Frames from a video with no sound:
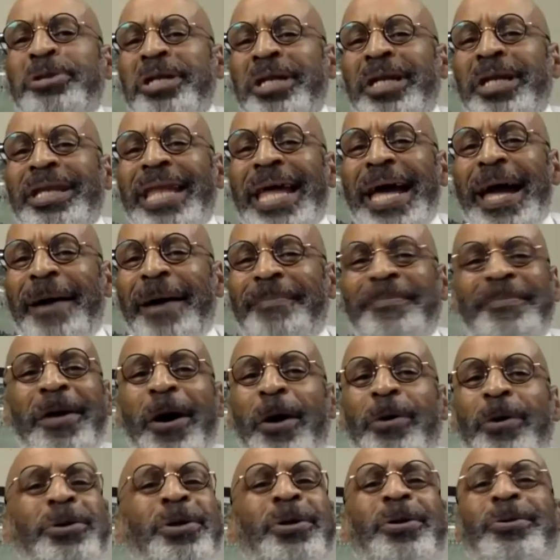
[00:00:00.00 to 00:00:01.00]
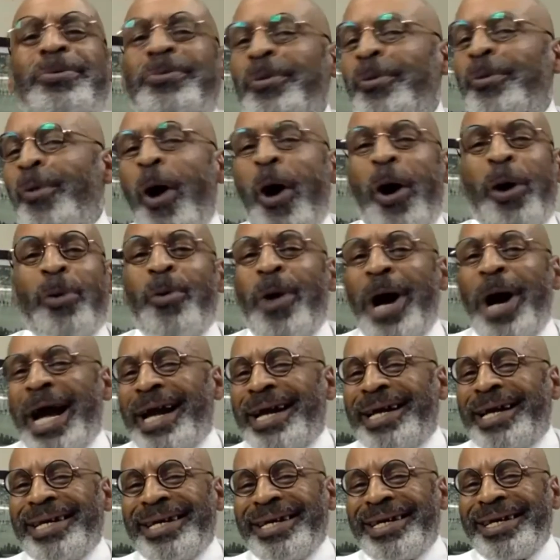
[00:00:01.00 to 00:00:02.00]
the left. No, you the wrong way.
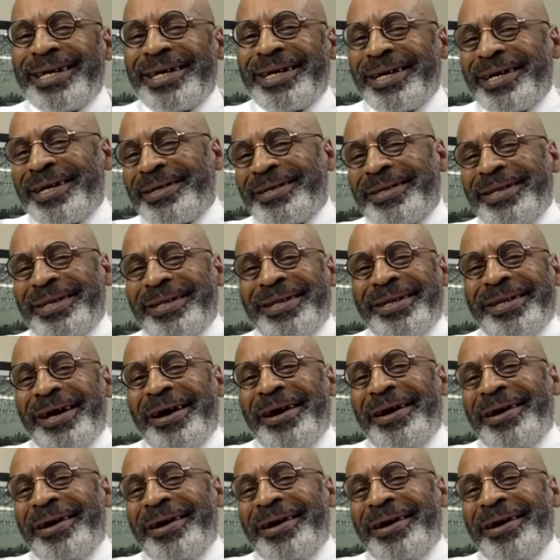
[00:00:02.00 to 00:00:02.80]
The,